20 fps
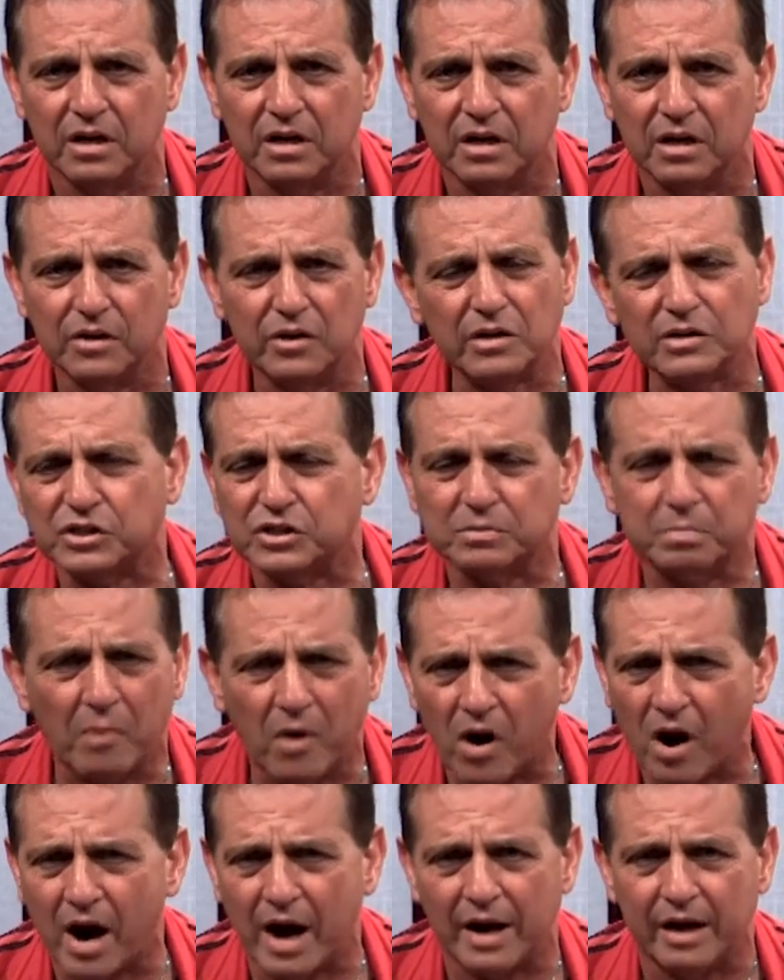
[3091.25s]
You're
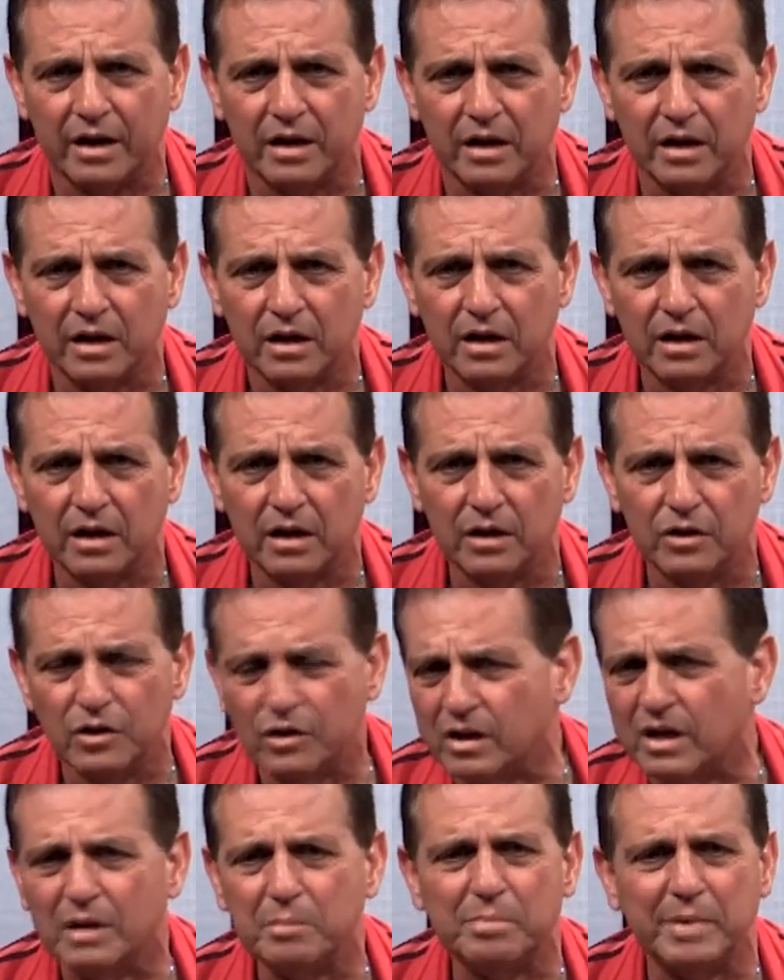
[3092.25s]
smart. You're
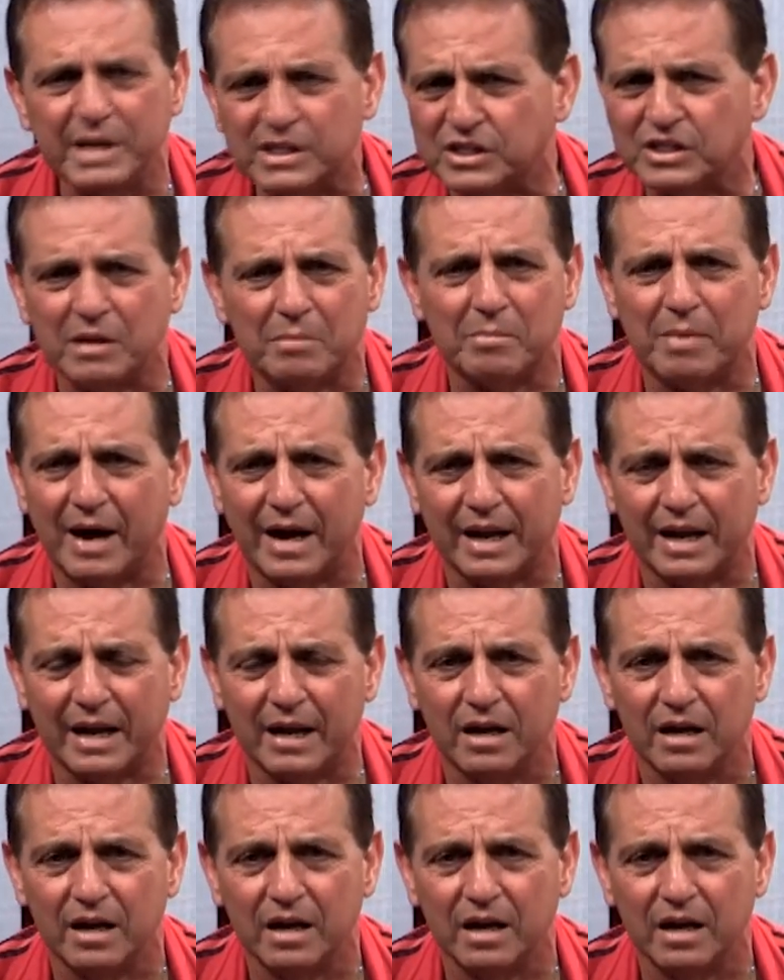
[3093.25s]
going to be somebody.